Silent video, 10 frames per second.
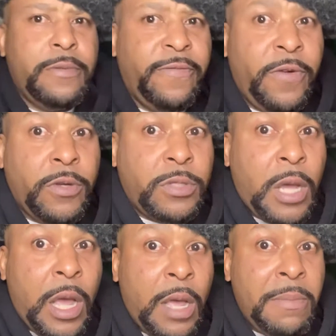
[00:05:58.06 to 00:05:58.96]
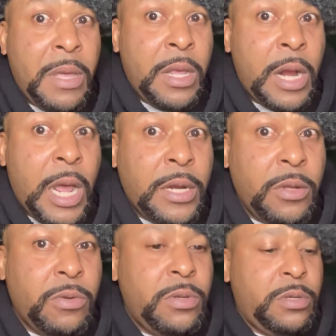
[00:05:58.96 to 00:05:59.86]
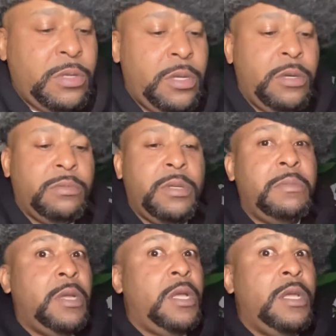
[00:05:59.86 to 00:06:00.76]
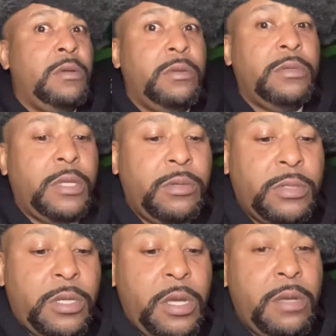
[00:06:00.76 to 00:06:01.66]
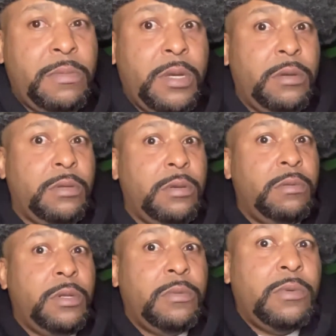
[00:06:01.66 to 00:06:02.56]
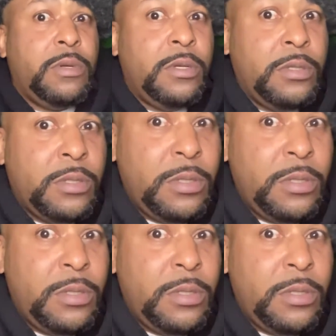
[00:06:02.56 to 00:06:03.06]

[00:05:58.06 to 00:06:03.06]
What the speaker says: First con man I knew. You know what I'm talking about? I ain't gonna even say it was a con man. I don't know what he was.